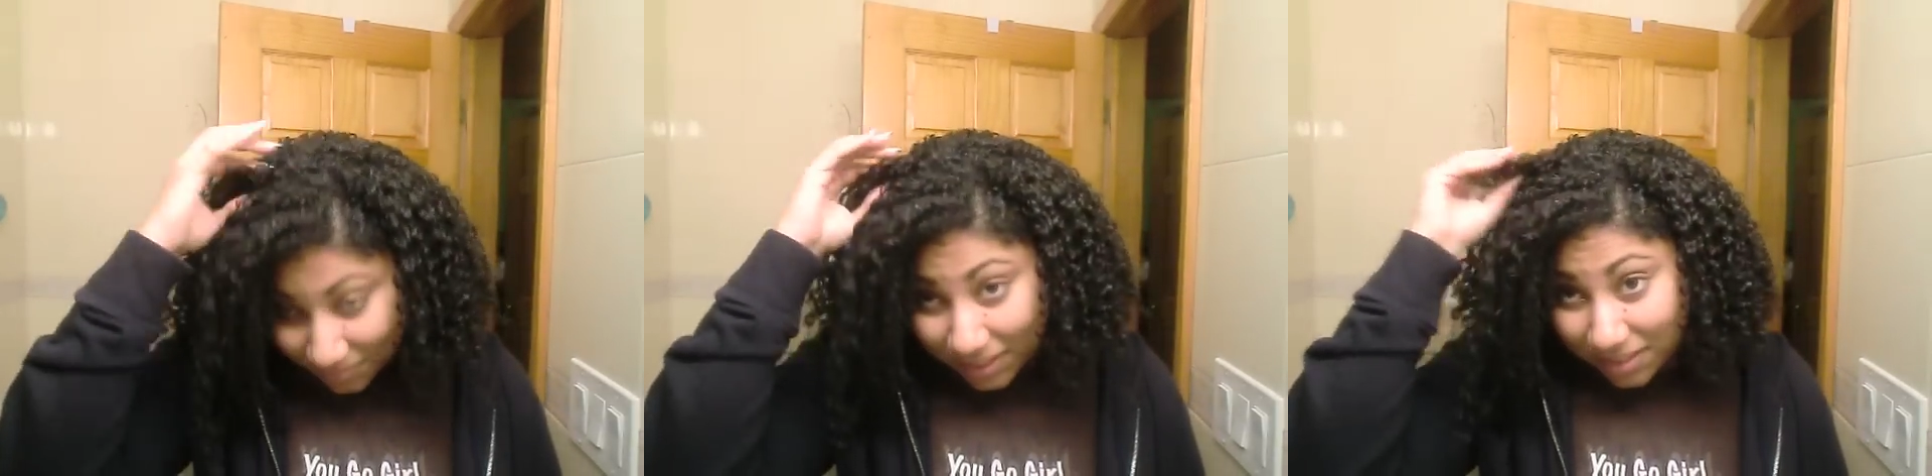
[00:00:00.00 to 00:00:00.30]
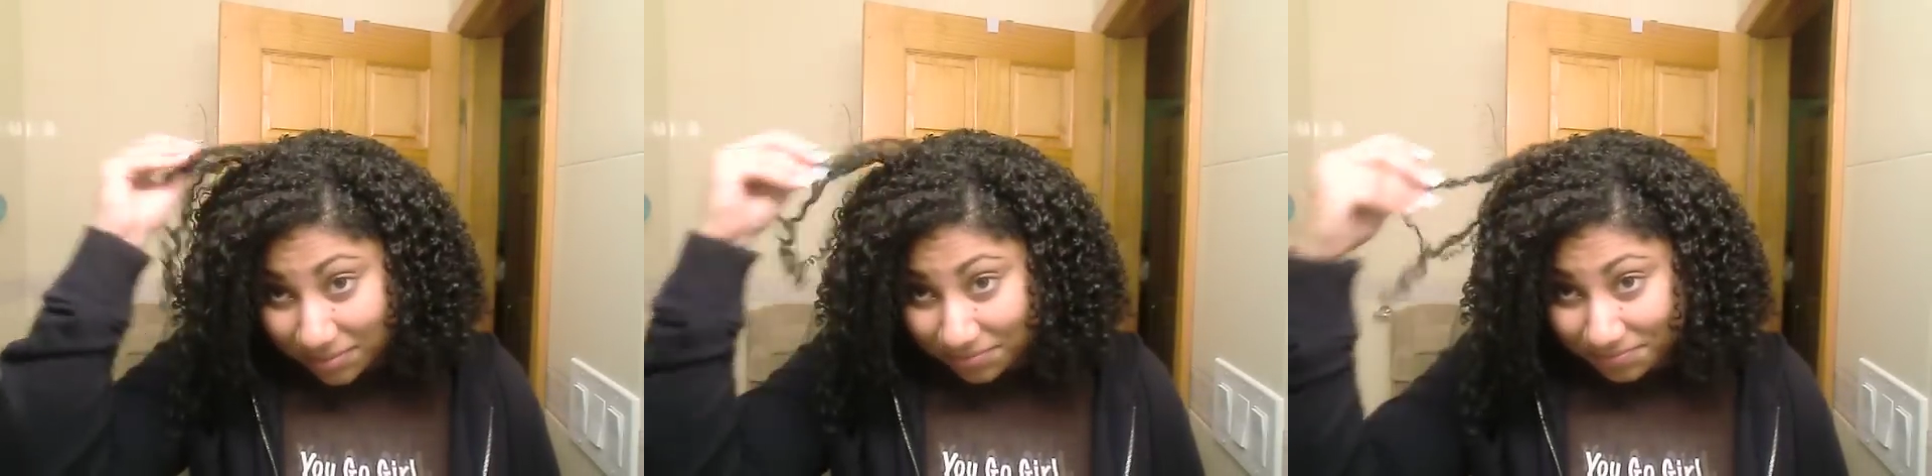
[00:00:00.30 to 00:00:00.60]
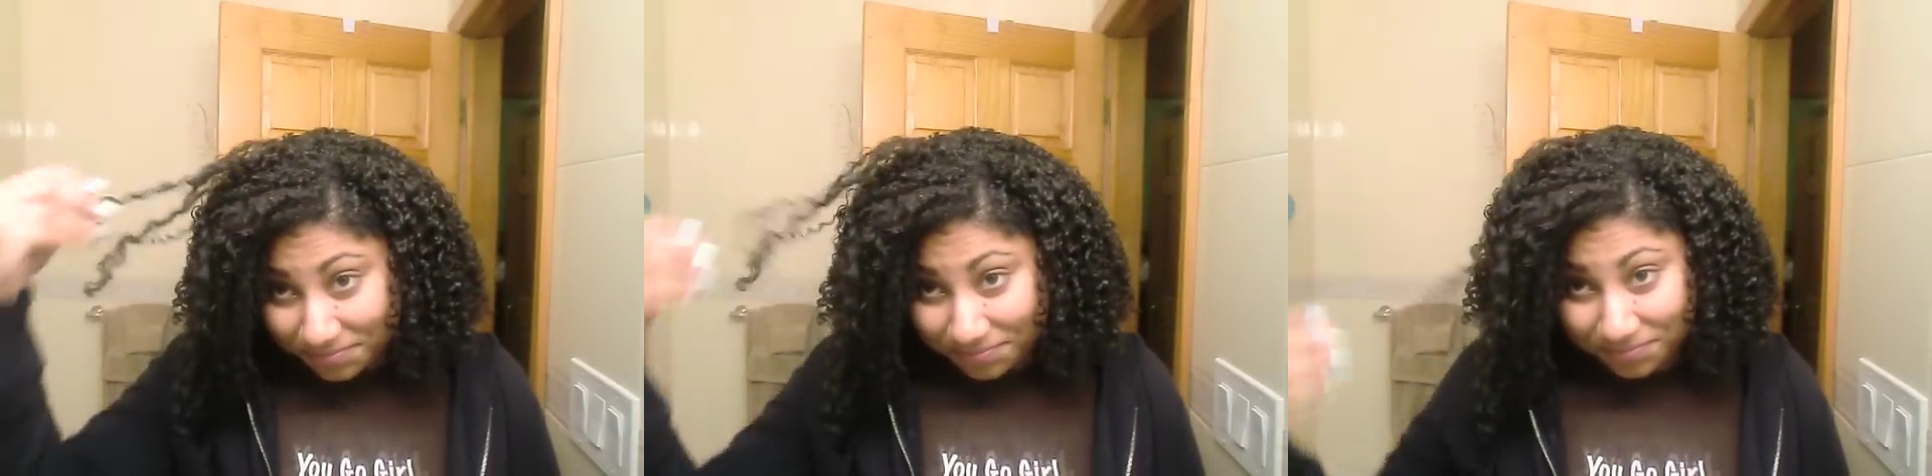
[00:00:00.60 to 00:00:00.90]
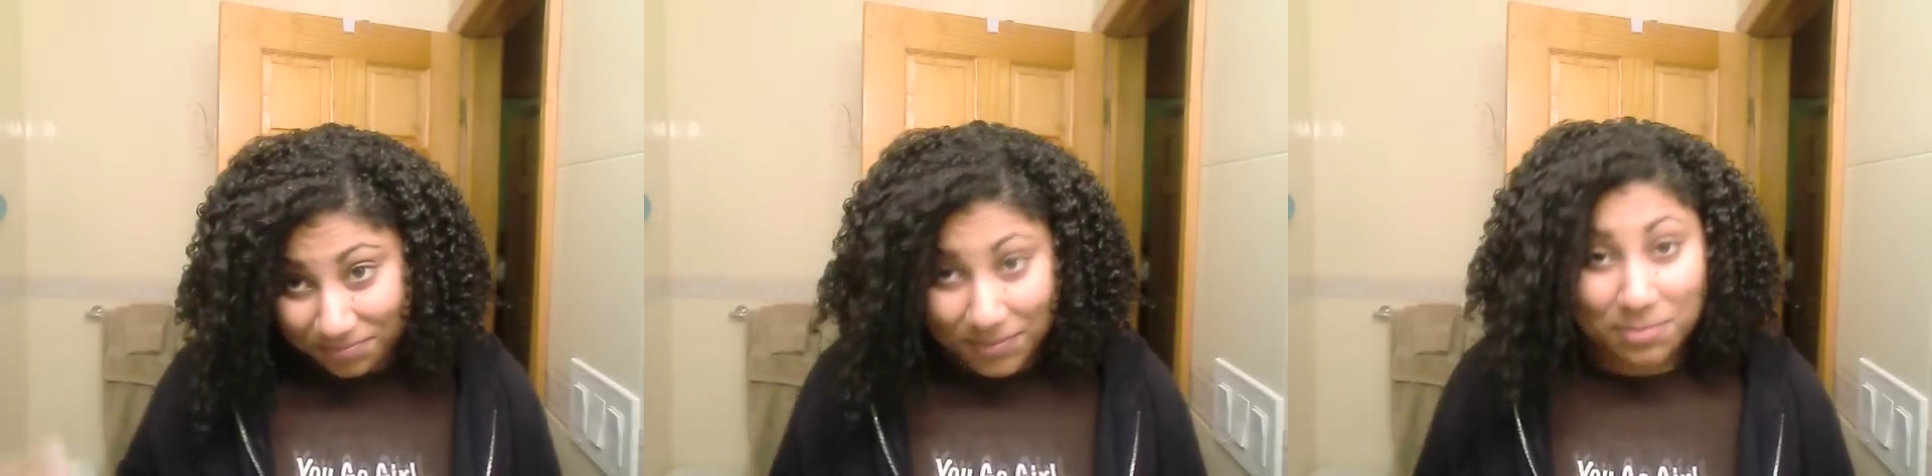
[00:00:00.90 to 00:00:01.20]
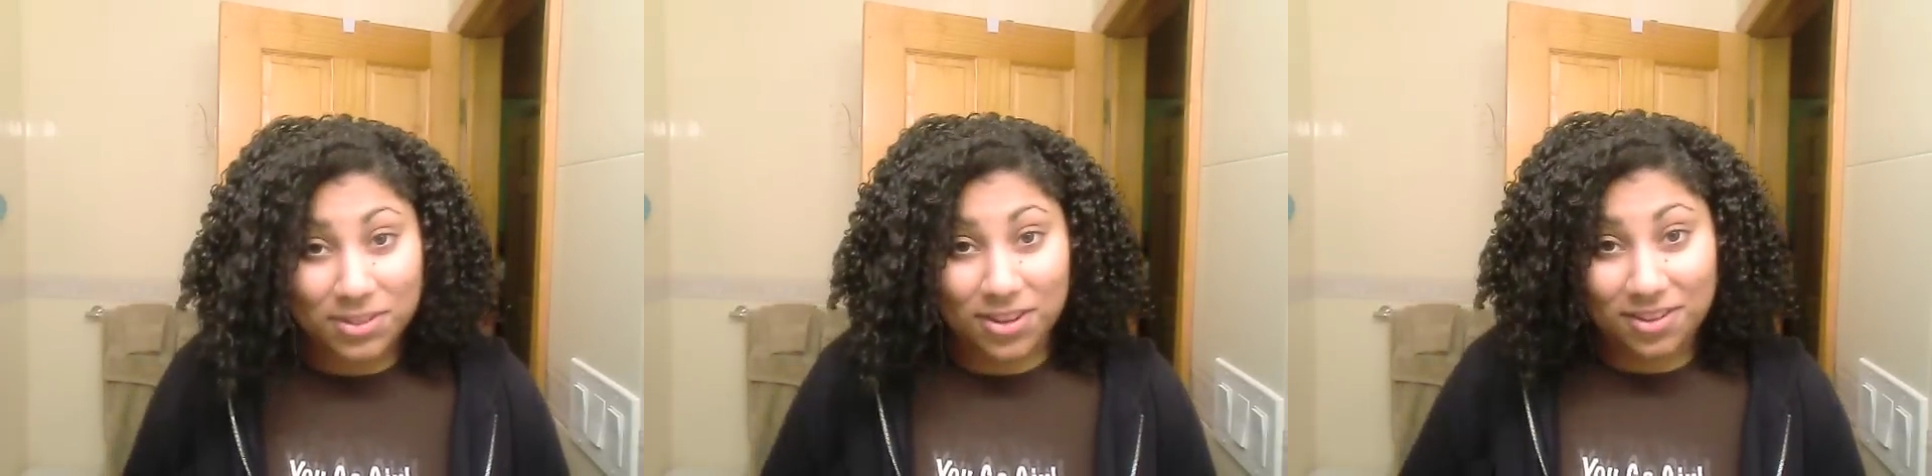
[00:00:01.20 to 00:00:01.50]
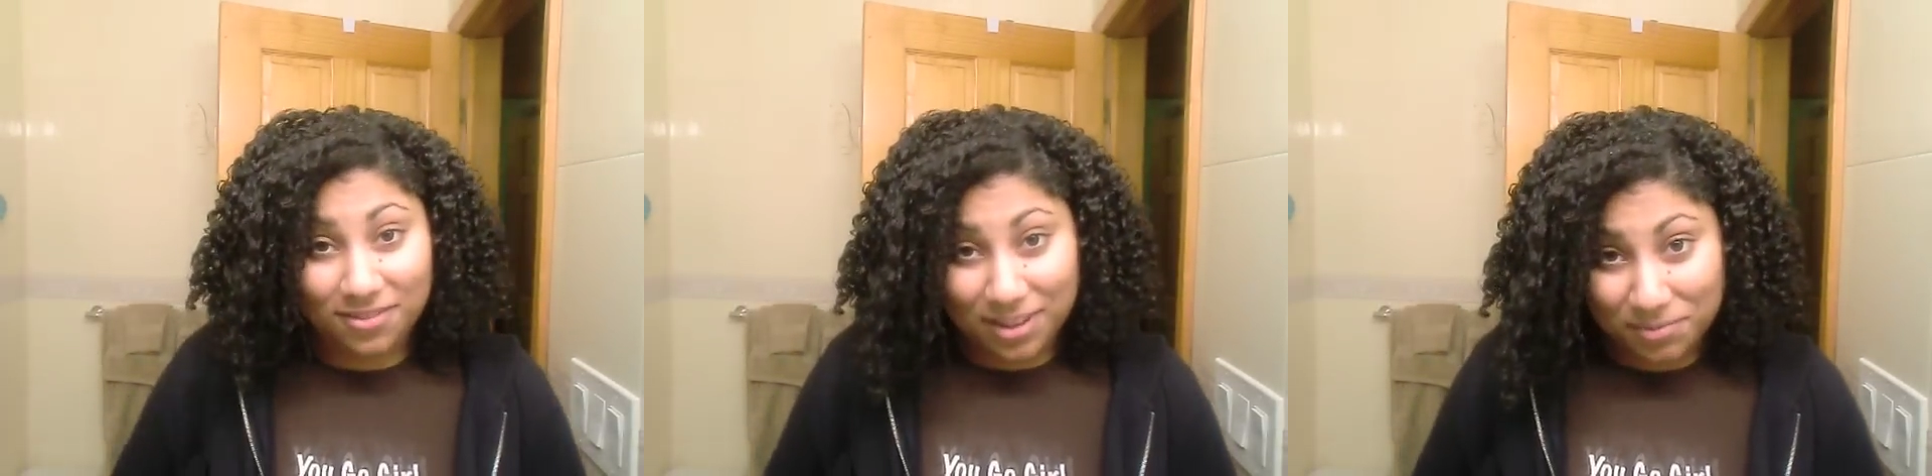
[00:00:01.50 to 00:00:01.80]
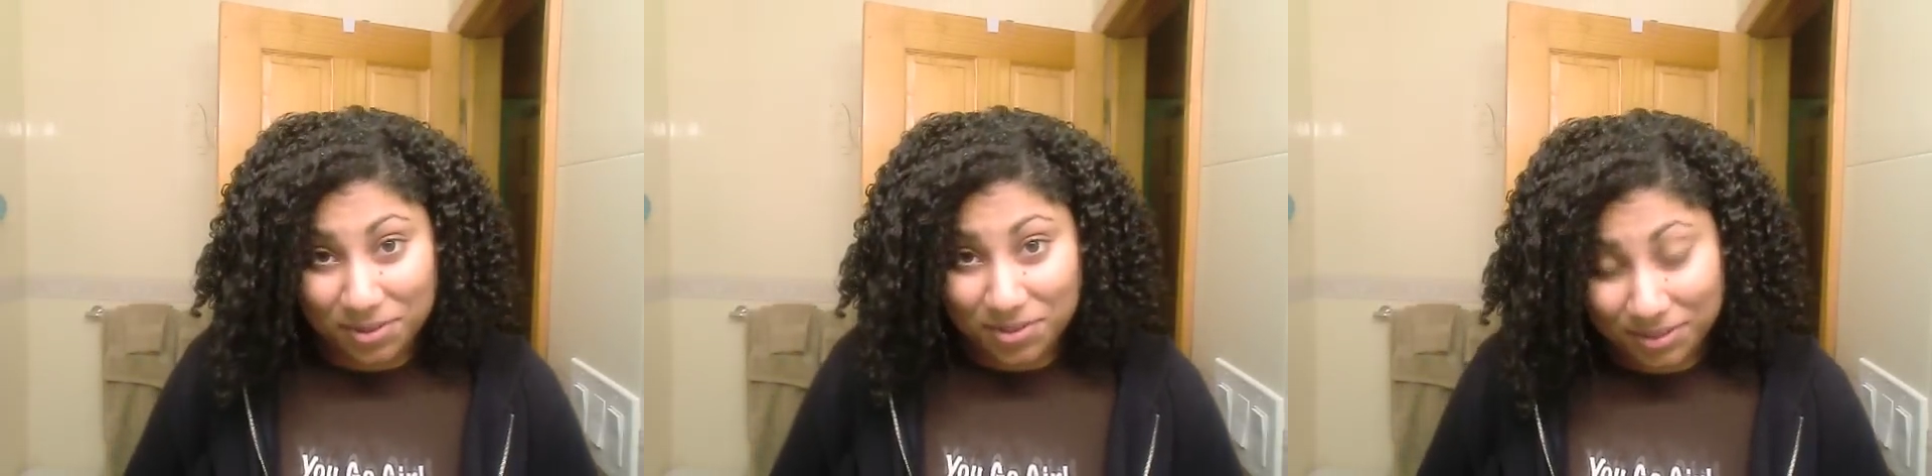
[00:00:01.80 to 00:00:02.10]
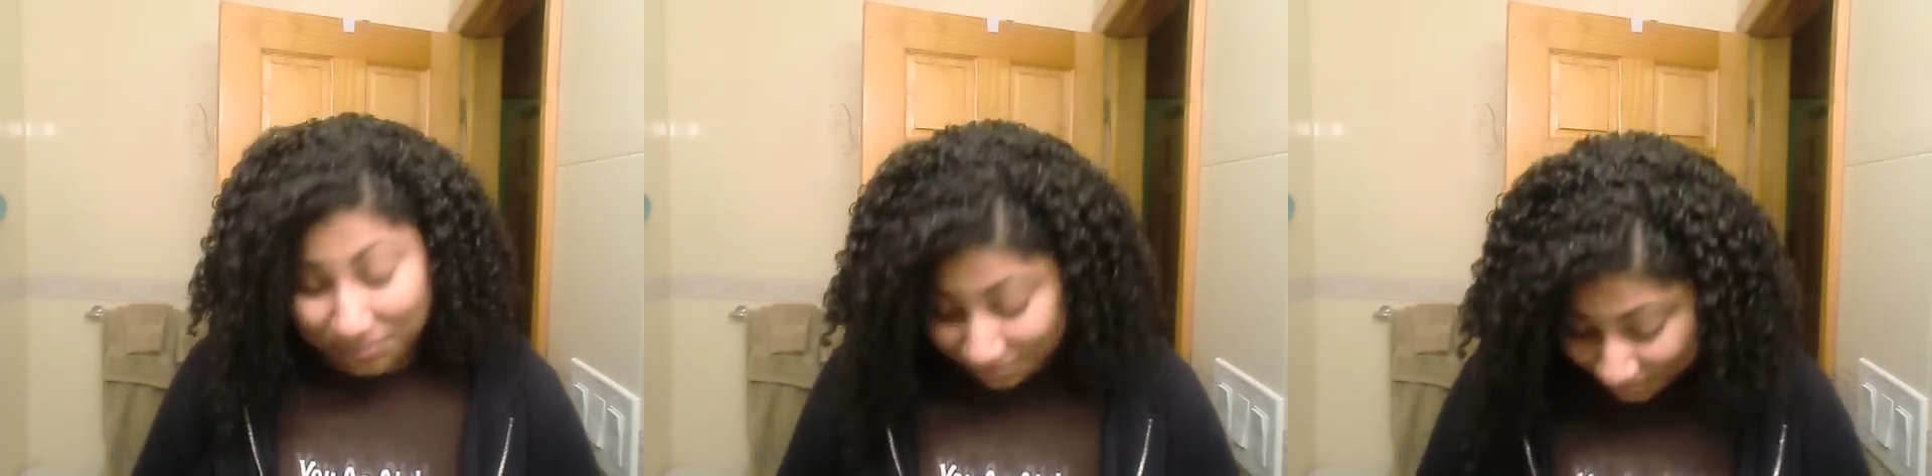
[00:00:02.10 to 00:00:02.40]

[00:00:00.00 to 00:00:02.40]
yeah, I'm starting to ramble on.